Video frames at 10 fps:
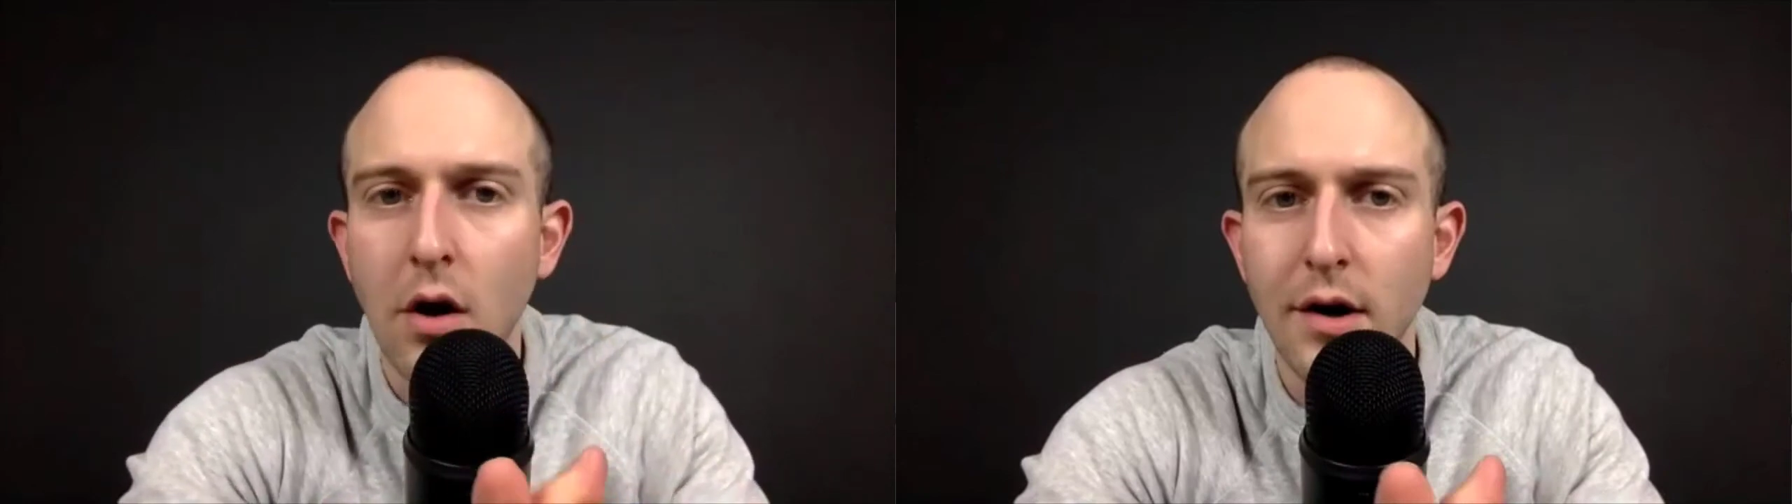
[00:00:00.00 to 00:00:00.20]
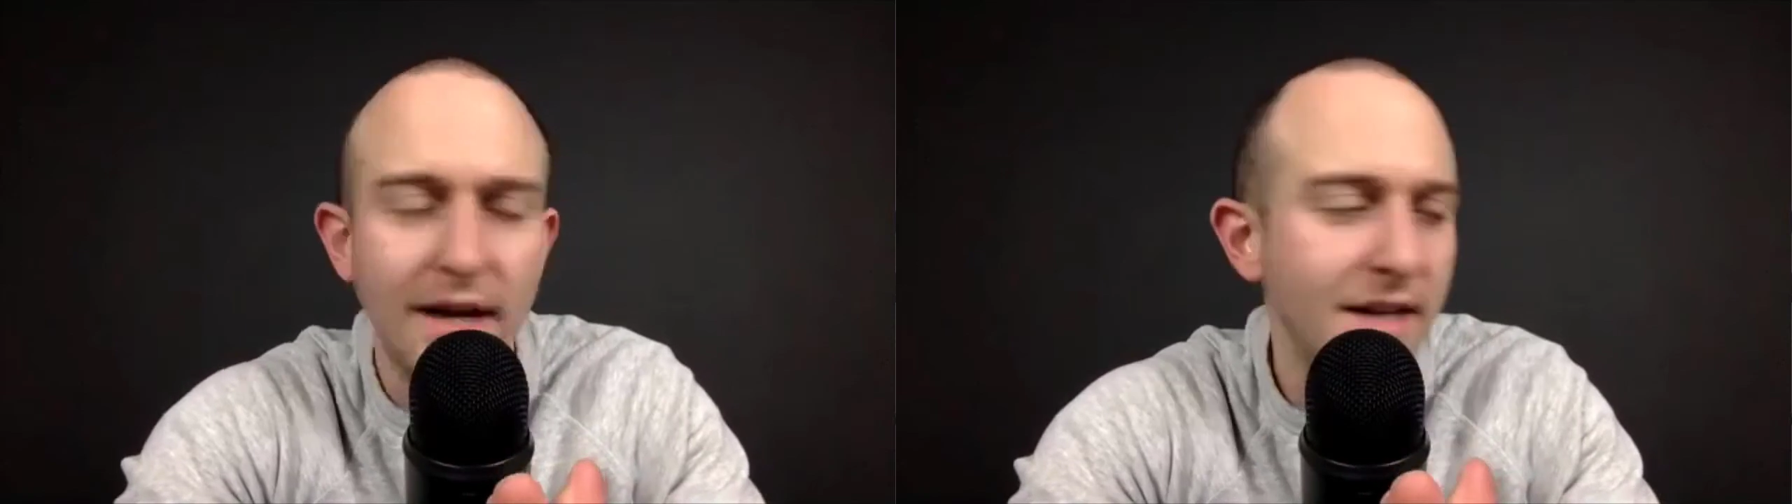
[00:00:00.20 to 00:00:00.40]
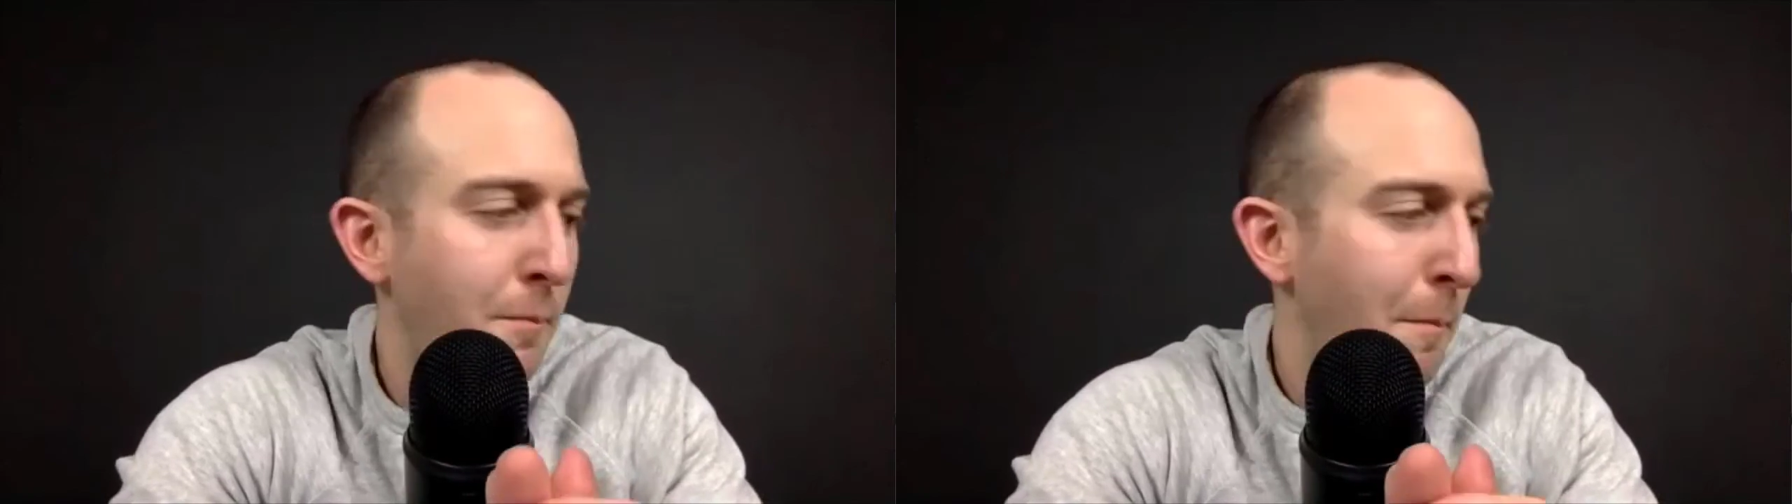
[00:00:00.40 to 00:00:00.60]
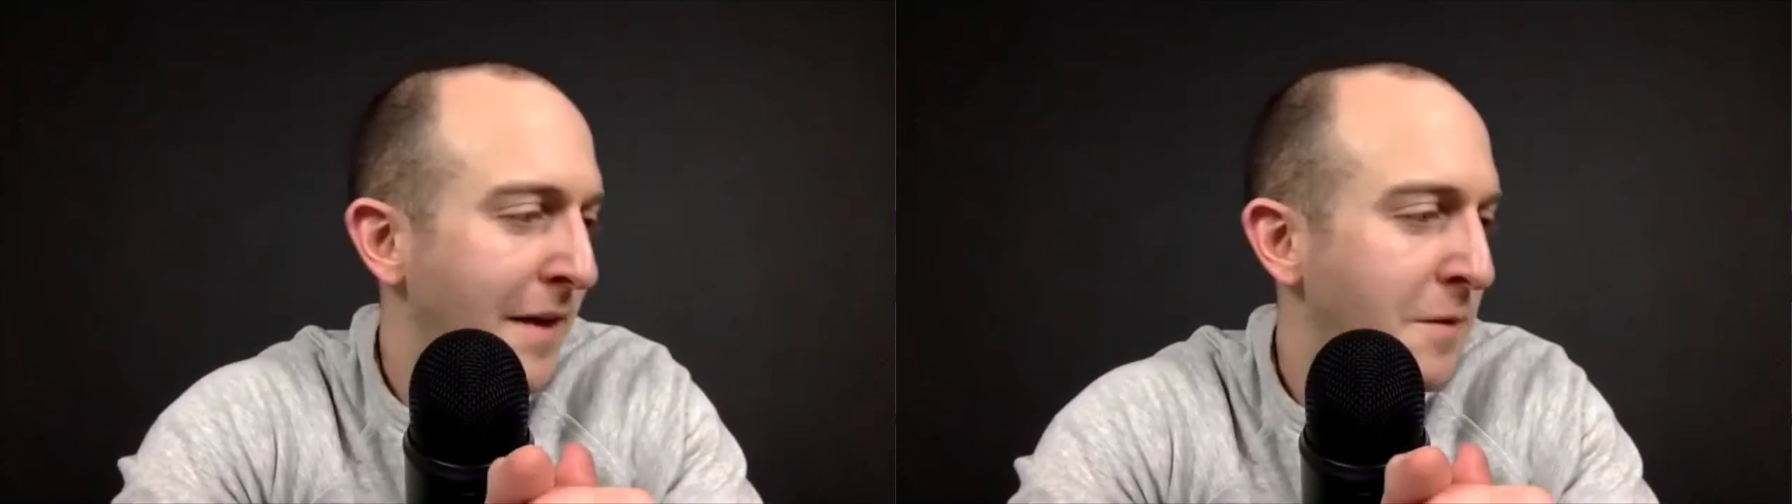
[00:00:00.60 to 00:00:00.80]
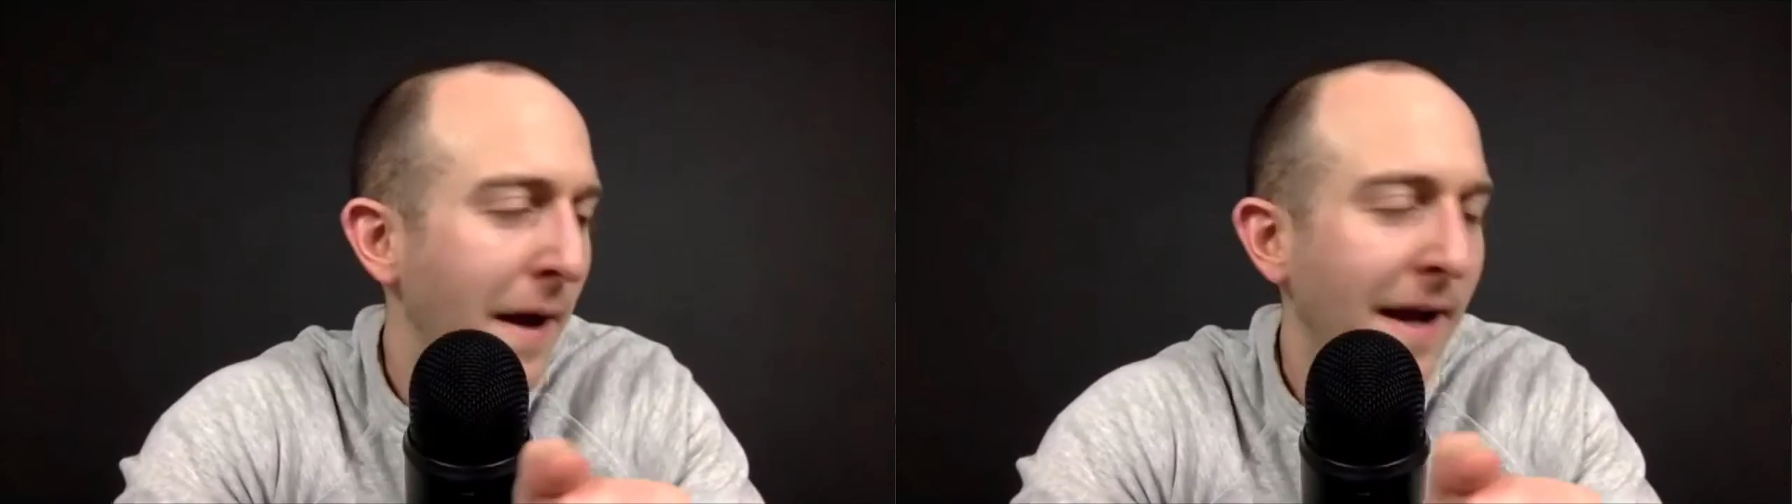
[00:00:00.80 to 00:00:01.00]
is
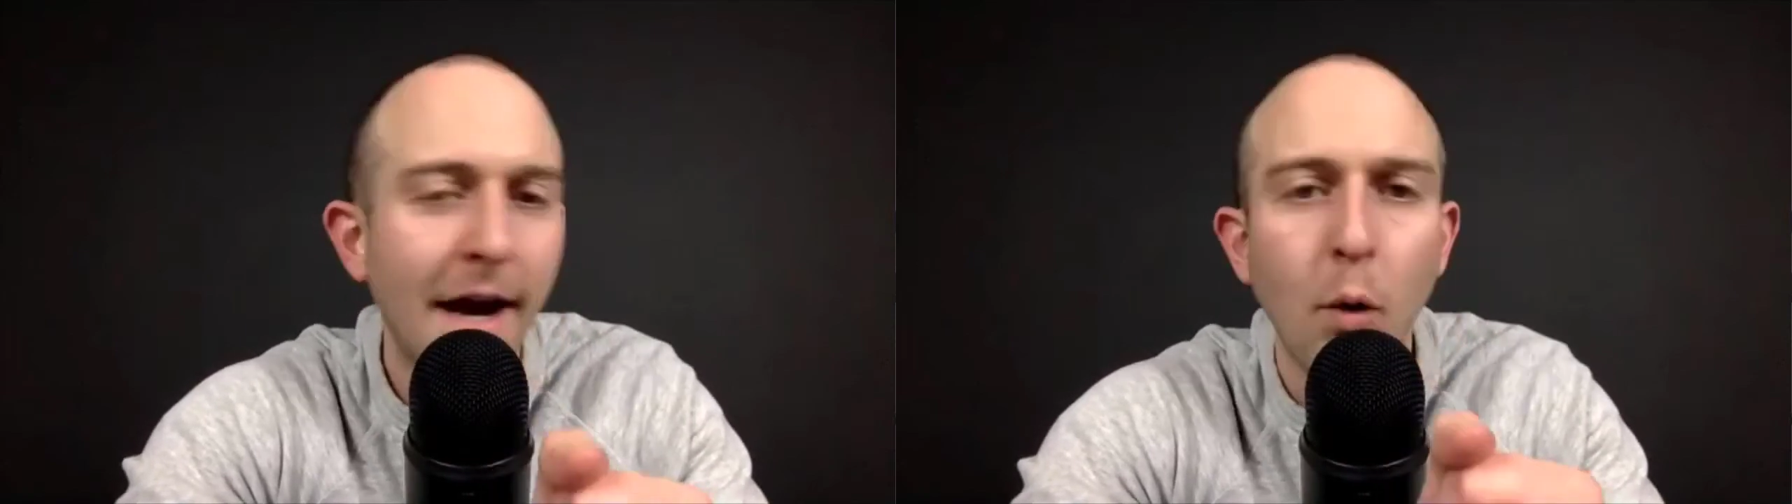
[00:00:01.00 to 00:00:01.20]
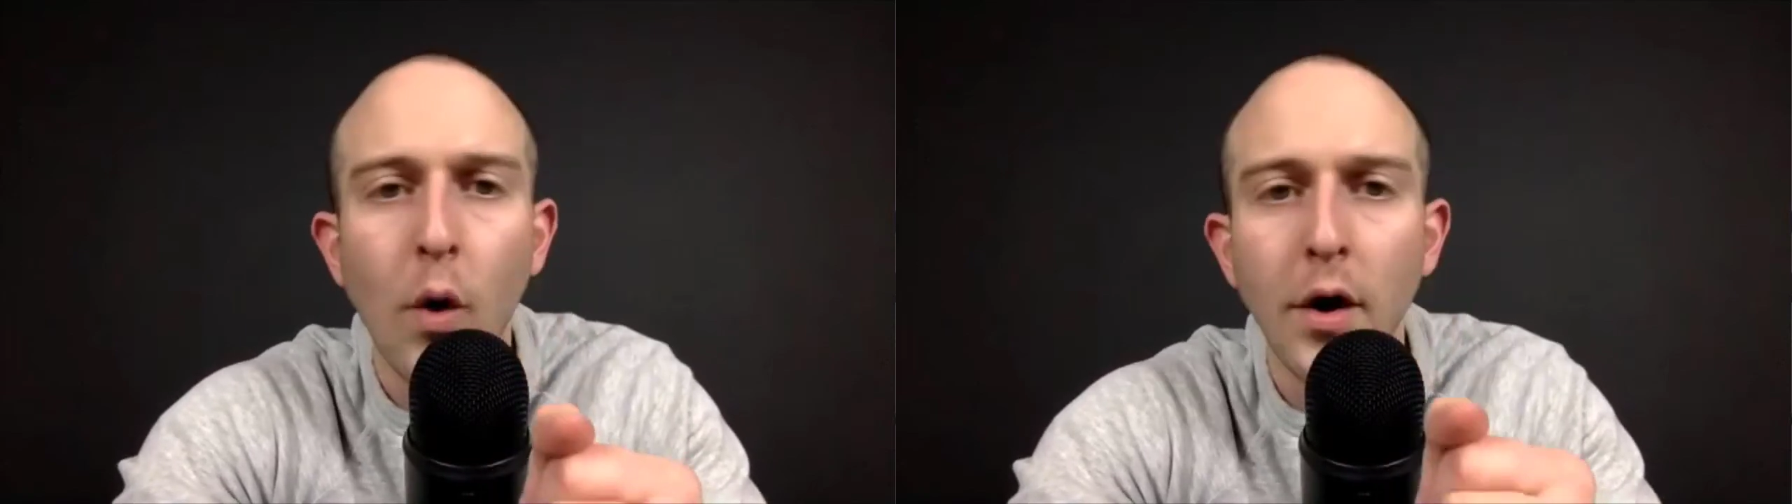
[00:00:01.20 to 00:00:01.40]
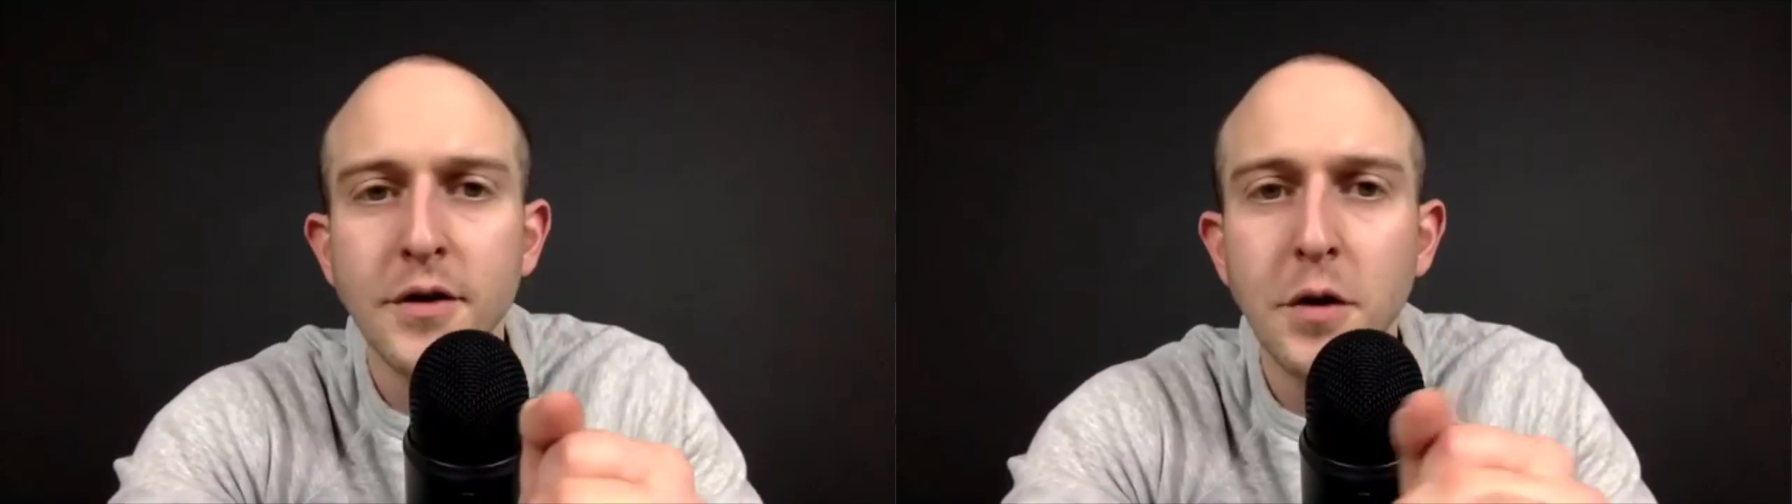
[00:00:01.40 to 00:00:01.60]
pick kind of 1 or 2